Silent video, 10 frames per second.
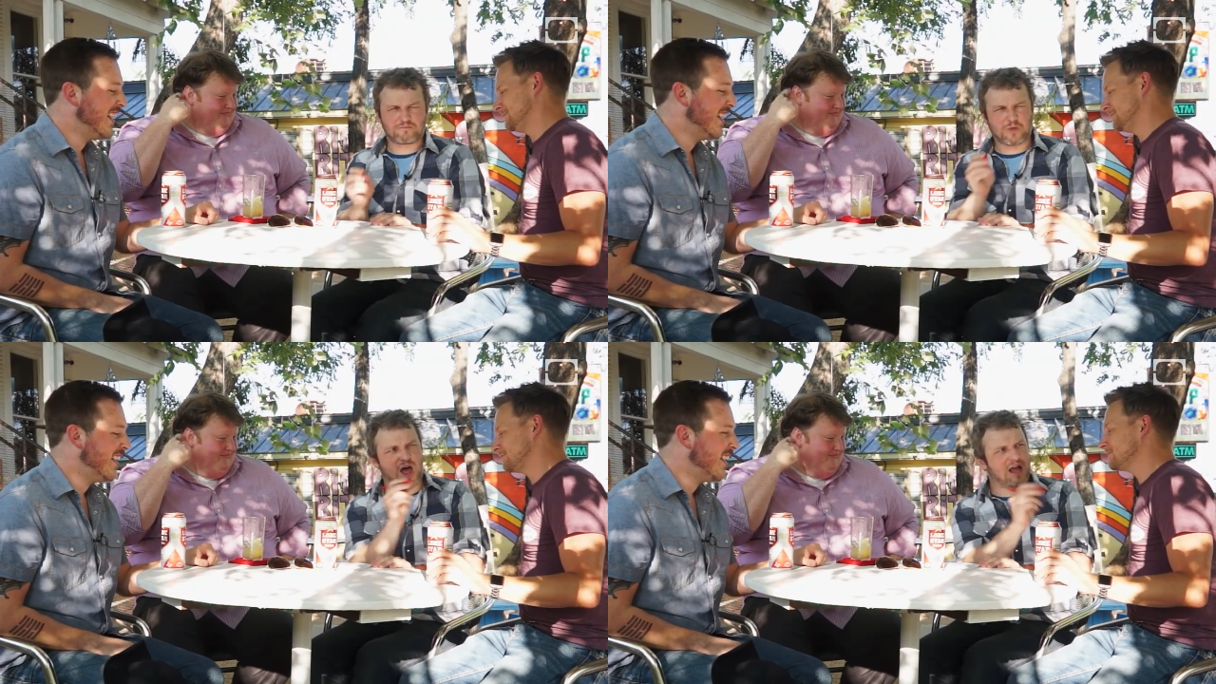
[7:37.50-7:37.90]

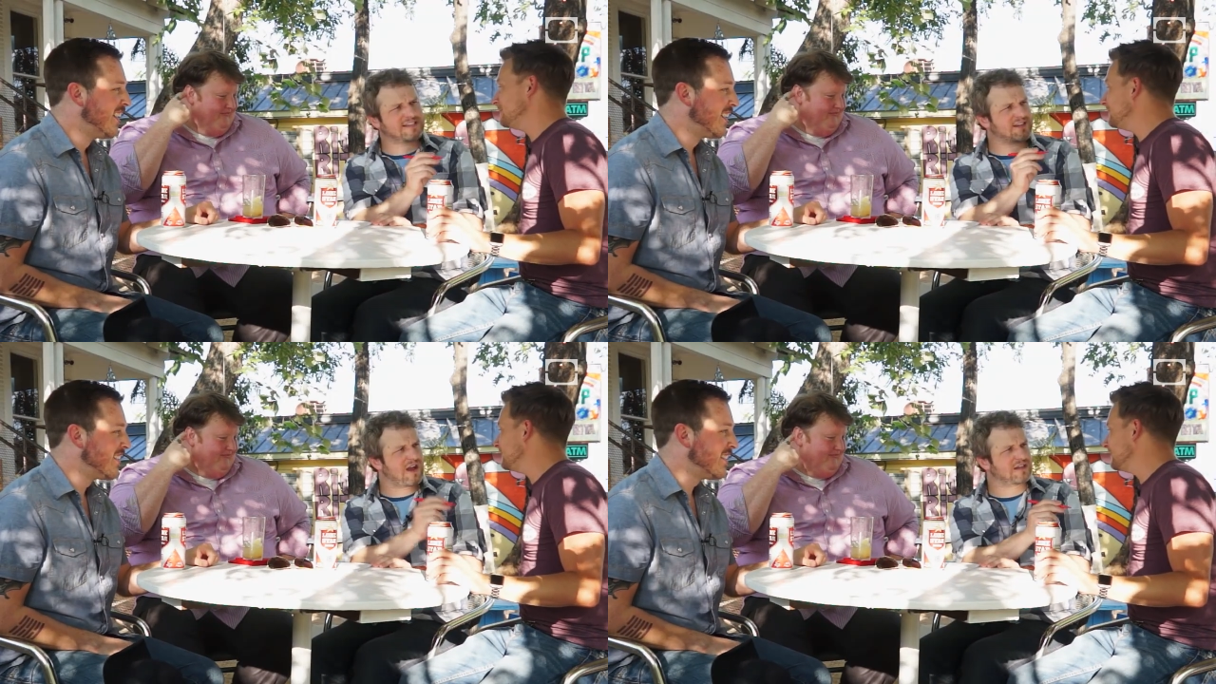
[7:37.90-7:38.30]

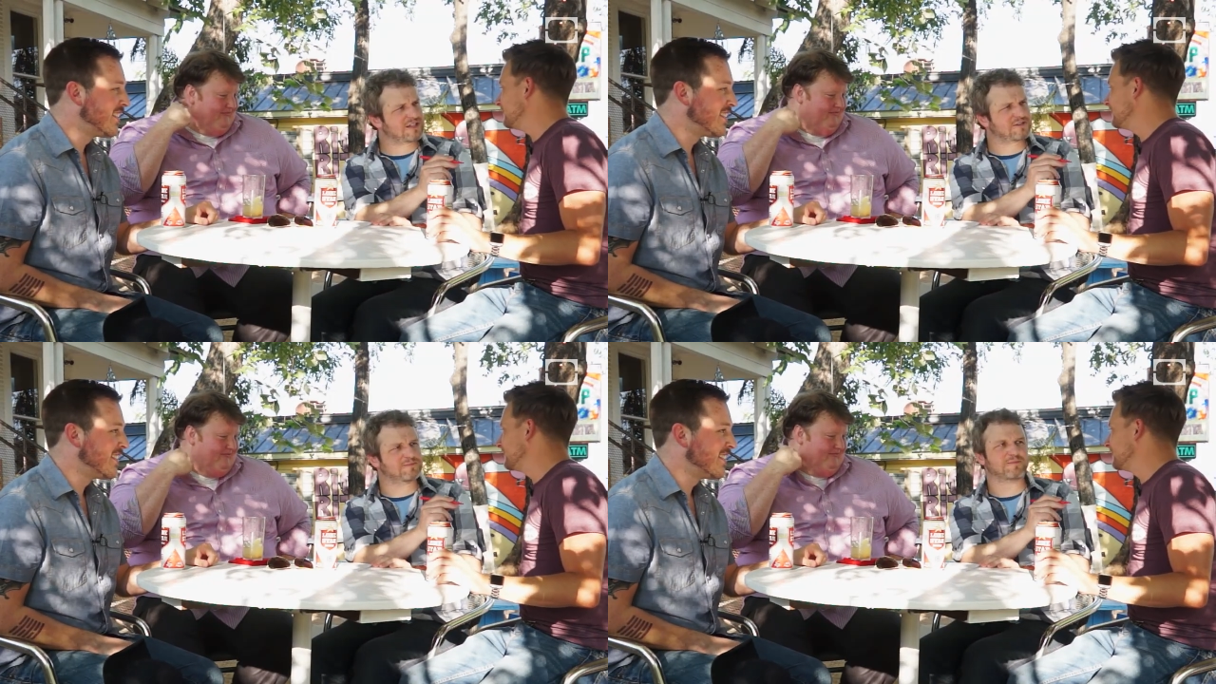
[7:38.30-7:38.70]
Speaker 1: Hot
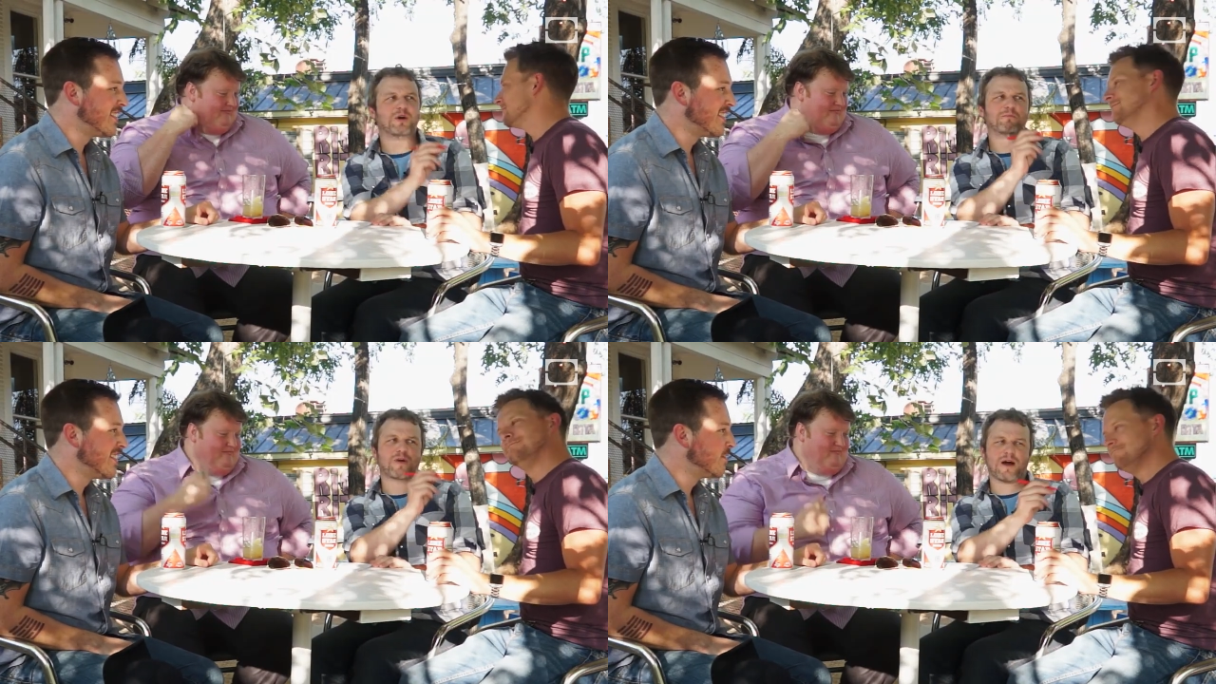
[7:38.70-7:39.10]
sauce,
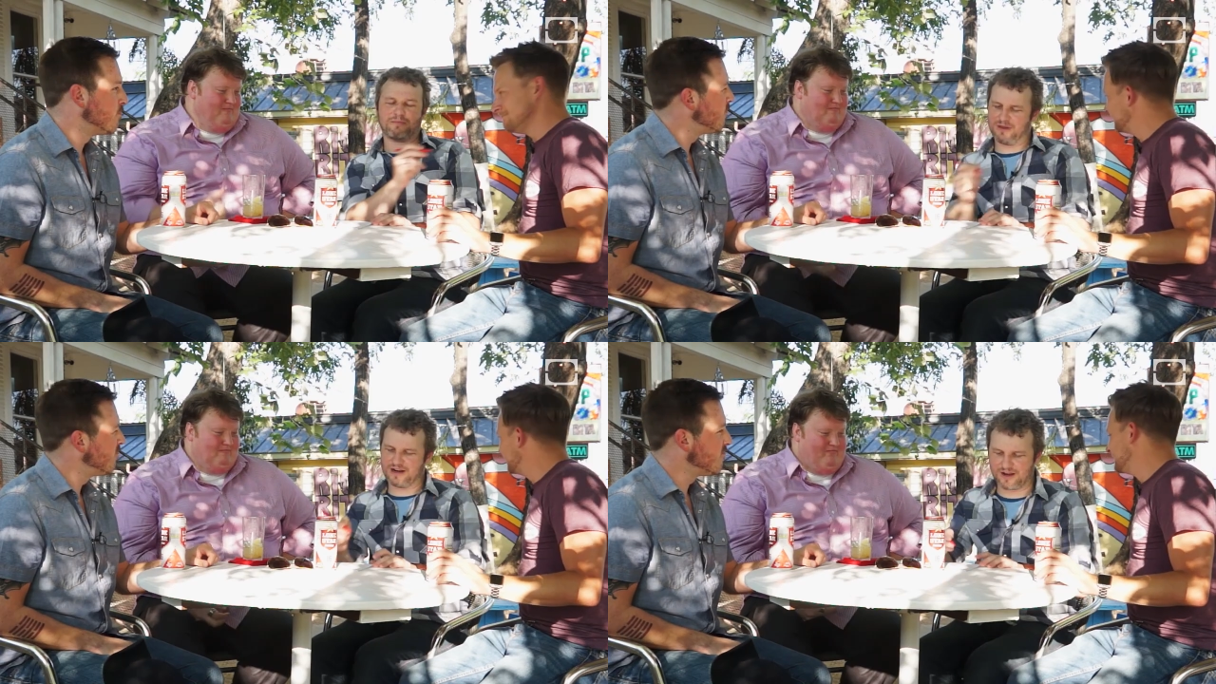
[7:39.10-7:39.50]

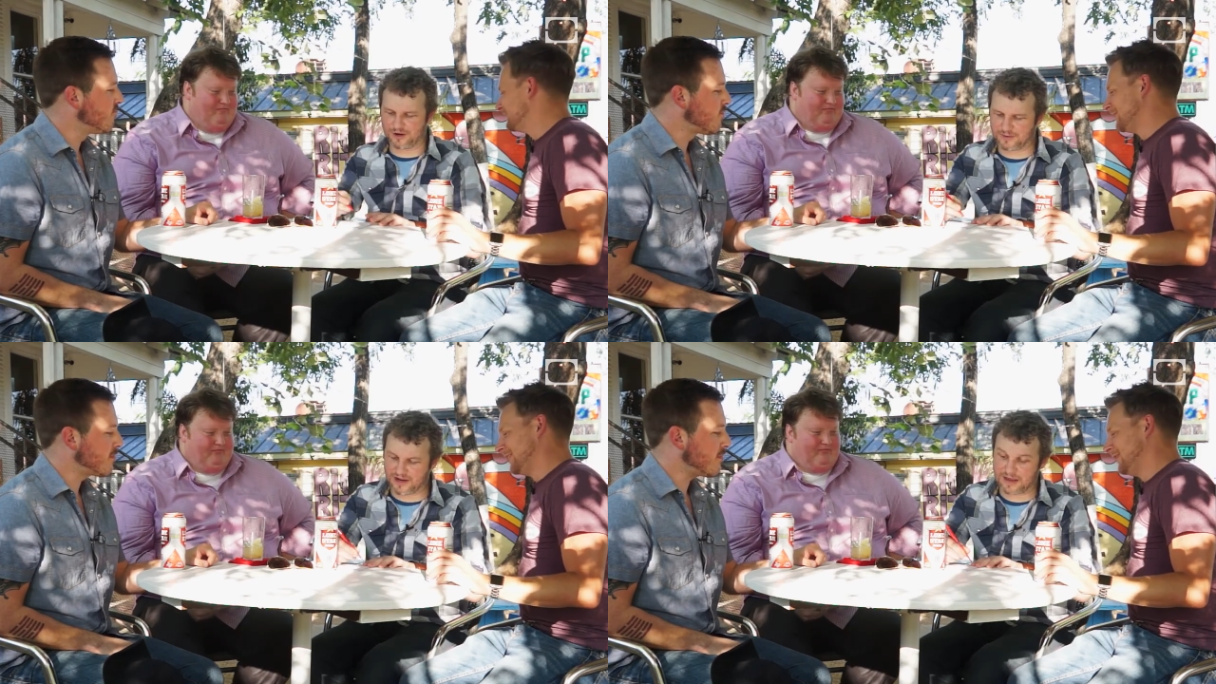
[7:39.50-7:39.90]
probably not
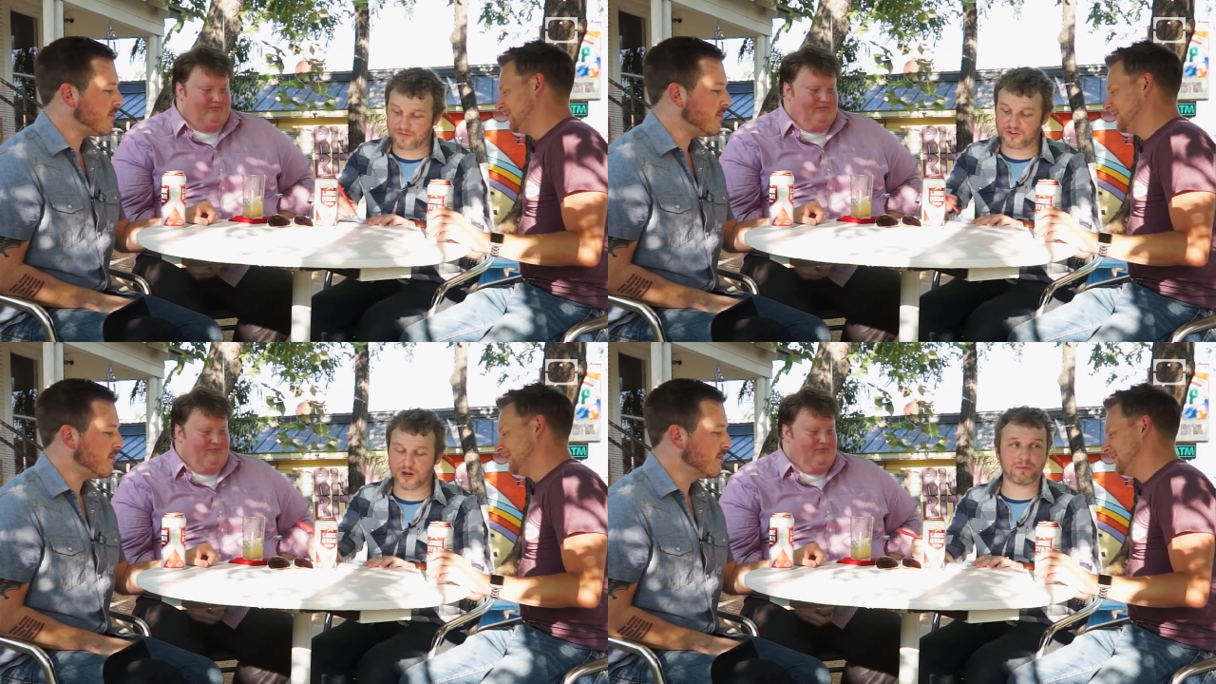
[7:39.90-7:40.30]
your middle name
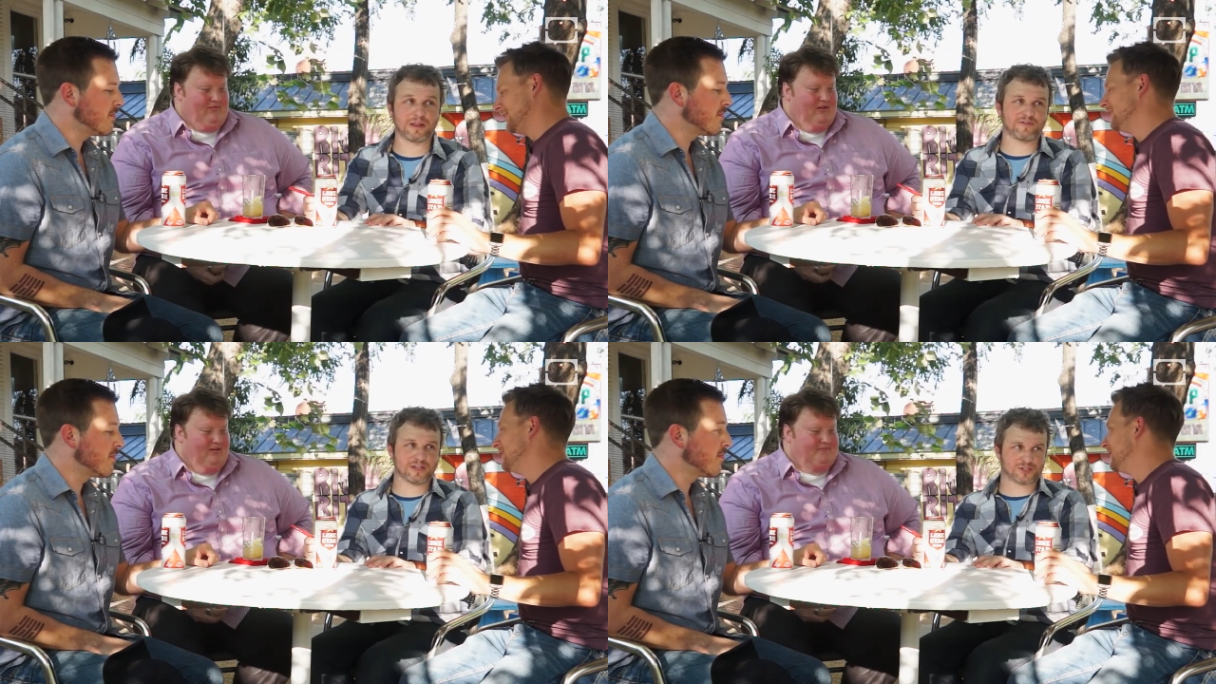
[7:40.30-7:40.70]
if you don't
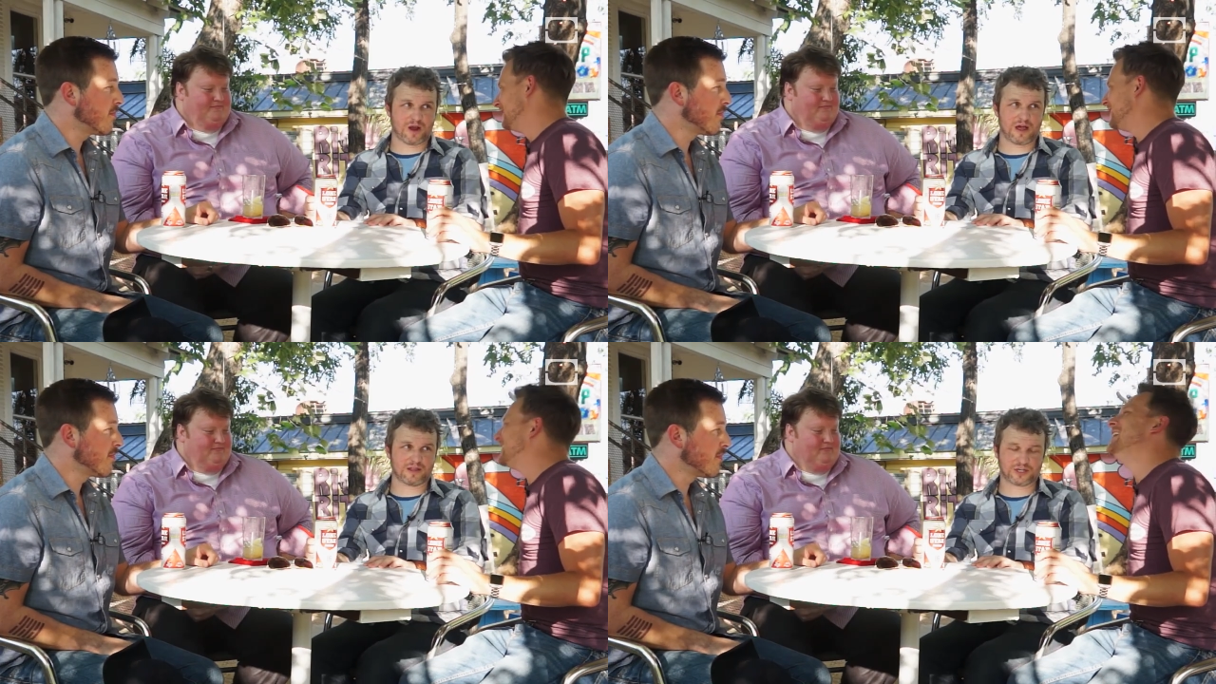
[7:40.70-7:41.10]
believe in
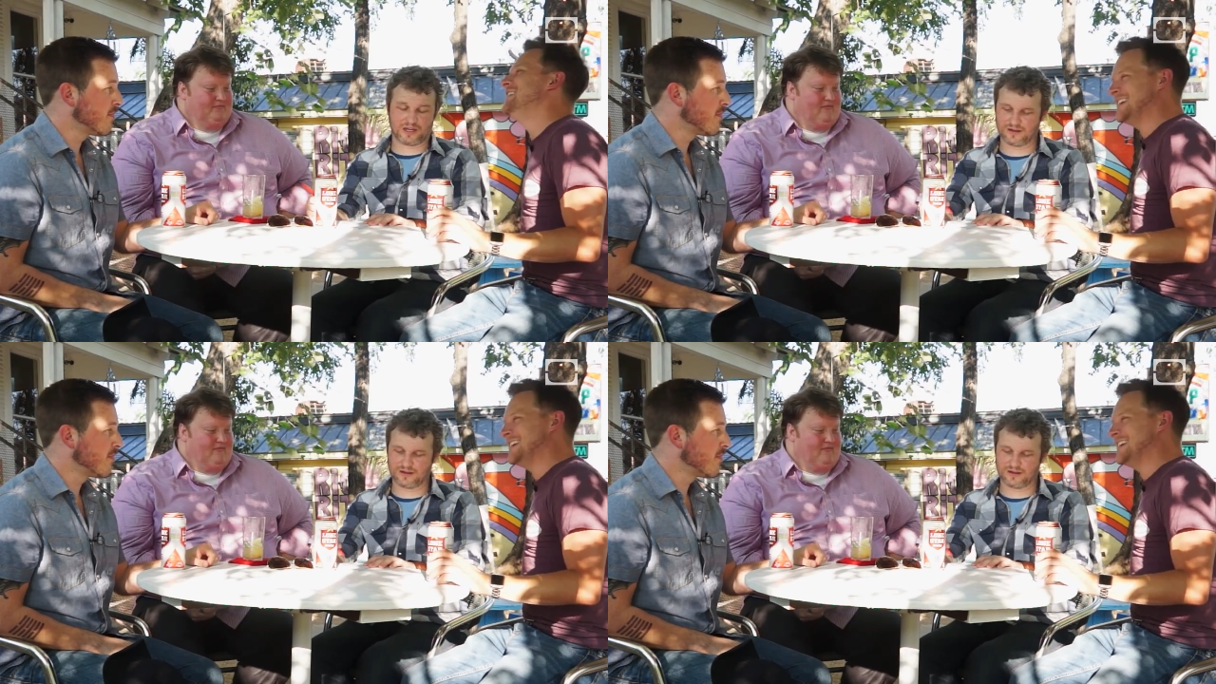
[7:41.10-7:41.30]
astrology.